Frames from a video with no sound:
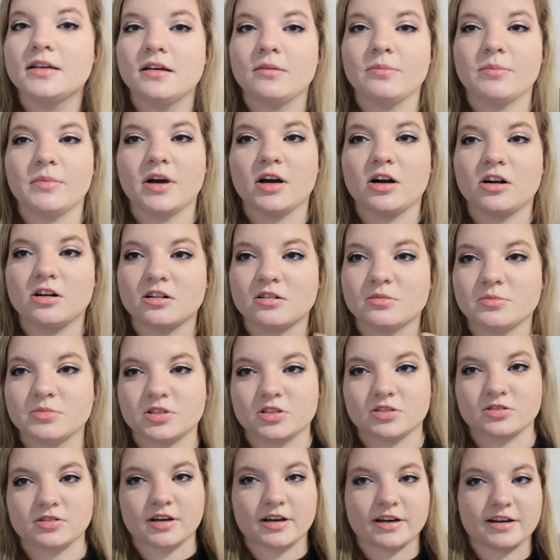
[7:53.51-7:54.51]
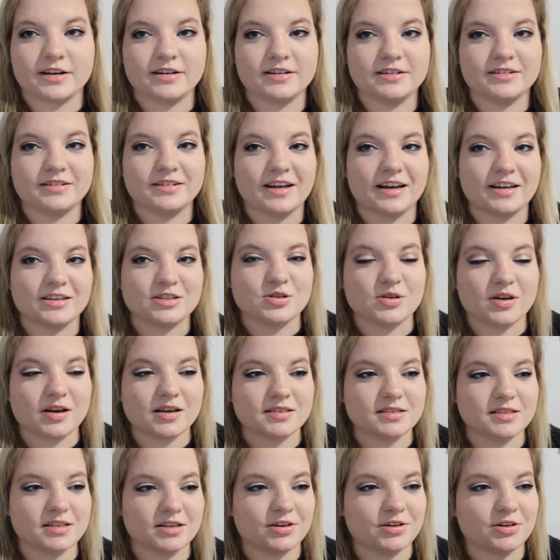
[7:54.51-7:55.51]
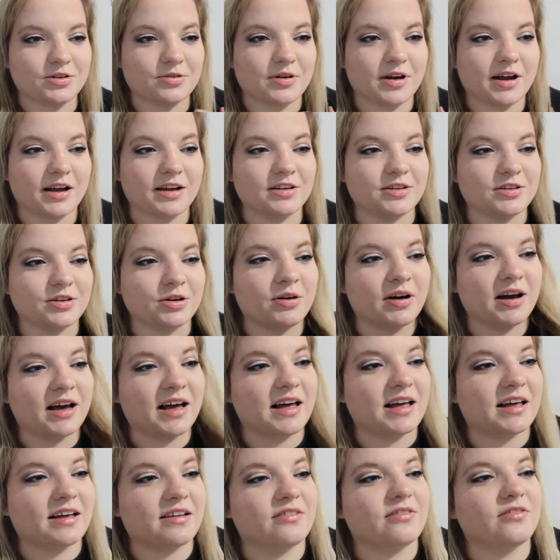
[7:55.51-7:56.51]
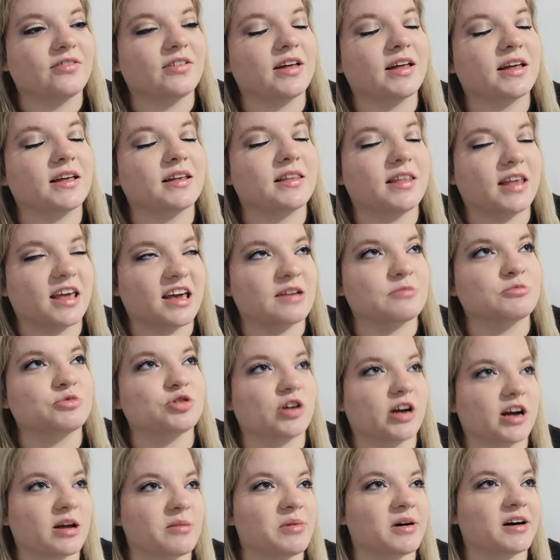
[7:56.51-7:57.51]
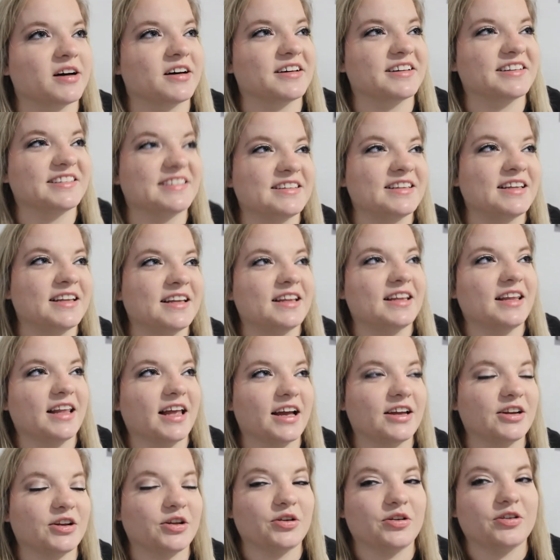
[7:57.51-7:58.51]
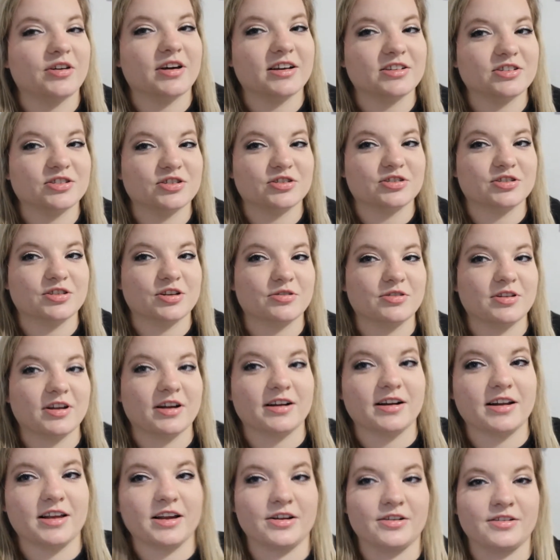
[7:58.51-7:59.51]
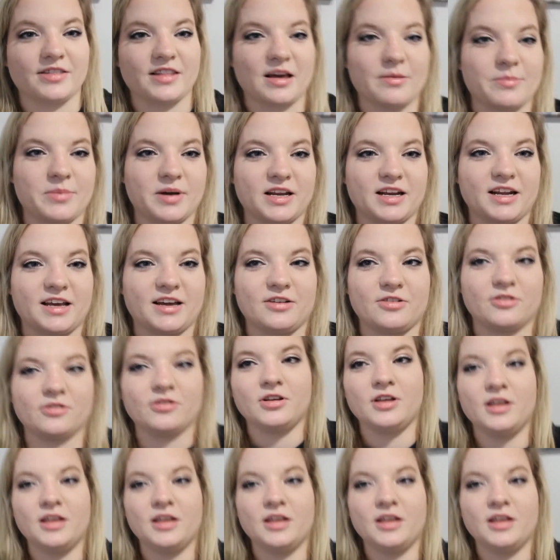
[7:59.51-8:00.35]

my arms are tired. As you guys know, I don't have a damn tripod. I know you guys are so tired of hearing that by now,